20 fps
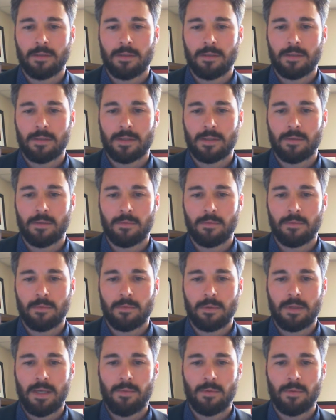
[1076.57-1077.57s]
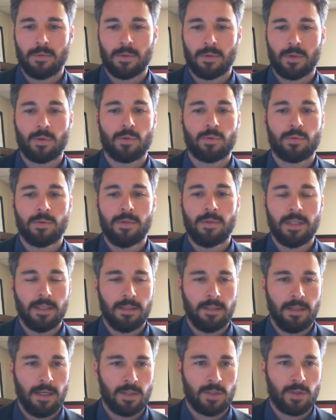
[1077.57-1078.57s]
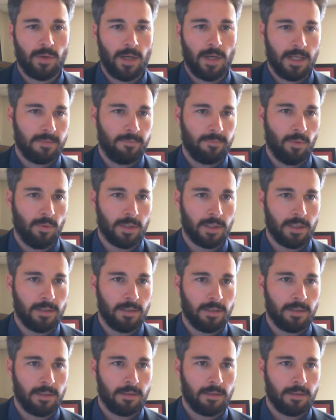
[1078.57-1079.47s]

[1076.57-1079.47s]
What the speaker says: So they were recruited and transported